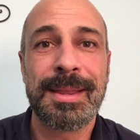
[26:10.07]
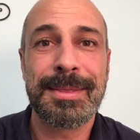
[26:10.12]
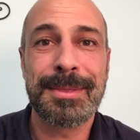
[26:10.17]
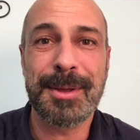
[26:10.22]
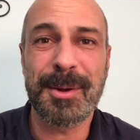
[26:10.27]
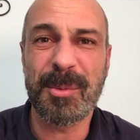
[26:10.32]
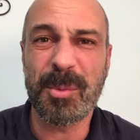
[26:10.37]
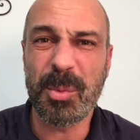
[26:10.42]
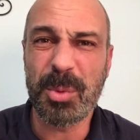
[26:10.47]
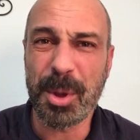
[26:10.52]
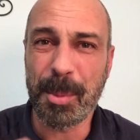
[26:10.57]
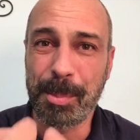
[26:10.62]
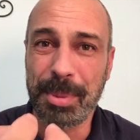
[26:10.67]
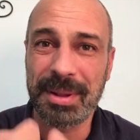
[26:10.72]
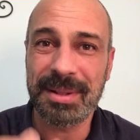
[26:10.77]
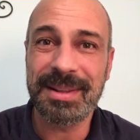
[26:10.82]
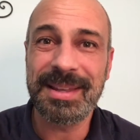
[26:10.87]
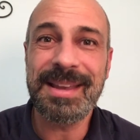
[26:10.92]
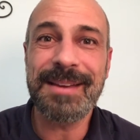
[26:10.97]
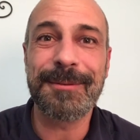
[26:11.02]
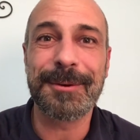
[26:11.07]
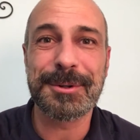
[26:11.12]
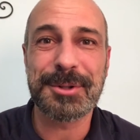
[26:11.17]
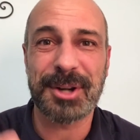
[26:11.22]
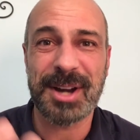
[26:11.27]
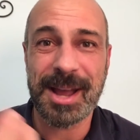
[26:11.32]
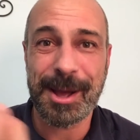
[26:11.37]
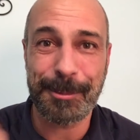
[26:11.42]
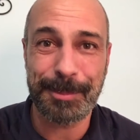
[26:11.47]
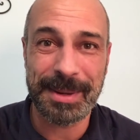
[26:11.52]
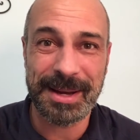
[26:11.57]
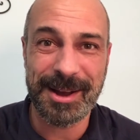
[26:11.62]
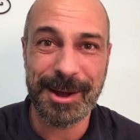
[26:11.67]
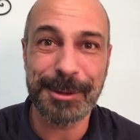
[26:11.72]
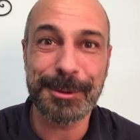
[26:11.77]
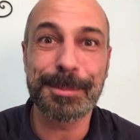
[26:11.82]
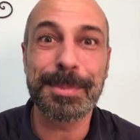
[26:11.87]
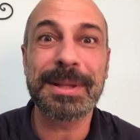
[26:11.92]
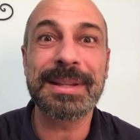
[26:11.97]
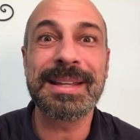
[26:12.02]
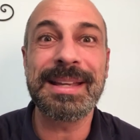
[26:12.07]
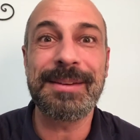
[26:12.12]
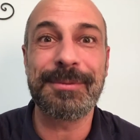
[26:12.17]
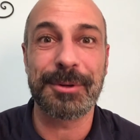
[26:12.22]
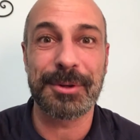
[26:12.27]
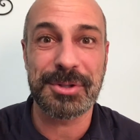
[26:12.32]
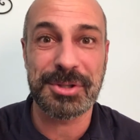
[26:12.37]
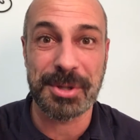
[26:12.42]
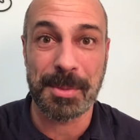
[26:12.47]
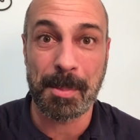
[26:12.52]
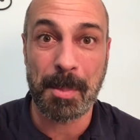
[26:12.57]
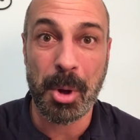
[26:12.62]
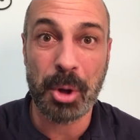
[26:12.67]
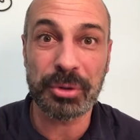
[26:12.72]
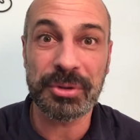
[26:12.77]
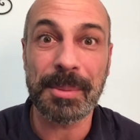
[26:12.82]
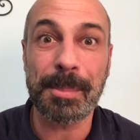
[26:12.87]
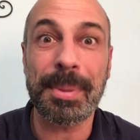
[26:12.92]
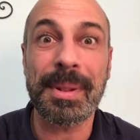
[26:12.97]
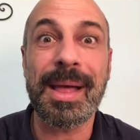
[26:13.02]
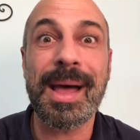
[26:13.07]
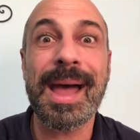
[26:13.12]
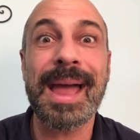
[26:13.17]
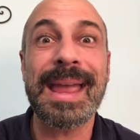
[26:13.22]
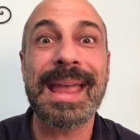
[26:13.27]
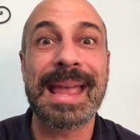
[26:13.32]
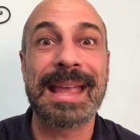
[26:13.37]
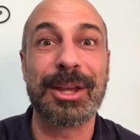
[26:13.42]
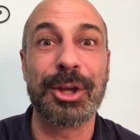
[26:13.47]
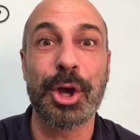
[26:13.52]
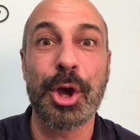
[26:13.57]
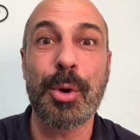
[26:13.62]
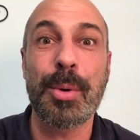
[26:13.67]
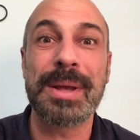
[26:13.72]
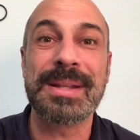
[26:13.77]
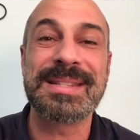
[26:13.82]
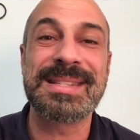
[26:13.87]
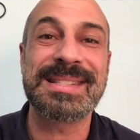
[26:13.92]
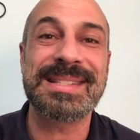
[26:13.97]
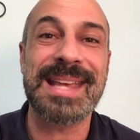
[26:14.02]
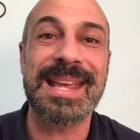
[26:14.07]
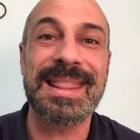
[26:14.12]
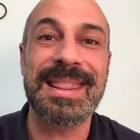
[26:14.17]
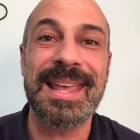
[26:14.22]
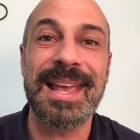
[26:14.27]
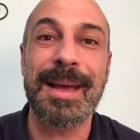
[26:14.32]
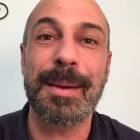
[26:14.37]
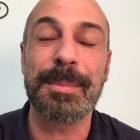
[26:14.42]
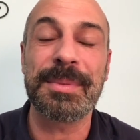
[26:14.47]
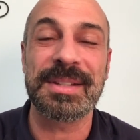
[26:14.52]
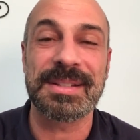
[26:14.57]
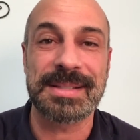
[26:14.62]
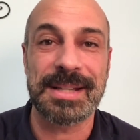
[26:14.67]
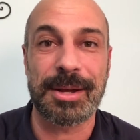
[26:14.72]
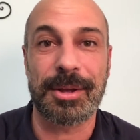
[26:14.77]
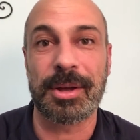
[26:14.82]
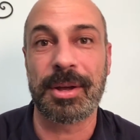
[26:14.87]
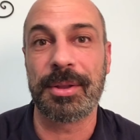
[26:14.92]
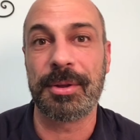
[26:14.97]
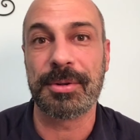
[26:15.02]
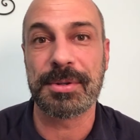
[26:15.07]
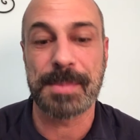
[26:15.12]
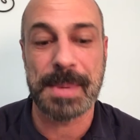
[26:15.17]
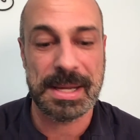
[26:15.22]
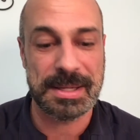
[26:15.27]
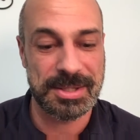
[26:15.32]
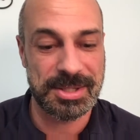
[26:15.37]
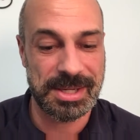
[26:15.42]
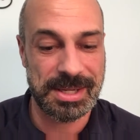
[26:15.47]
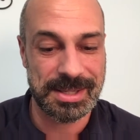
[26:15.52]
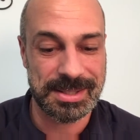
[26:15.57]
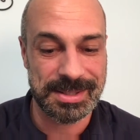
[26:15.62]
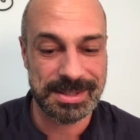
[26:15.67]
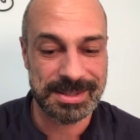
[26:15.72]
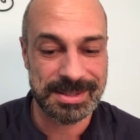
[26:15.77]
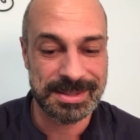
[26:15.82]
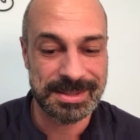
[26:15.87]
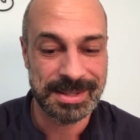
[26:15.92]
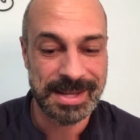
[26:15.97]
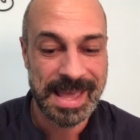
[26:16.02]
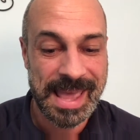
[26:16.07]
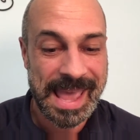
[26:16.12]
The believers are helping other believers to multiply and go and send them to tell others about Jesus.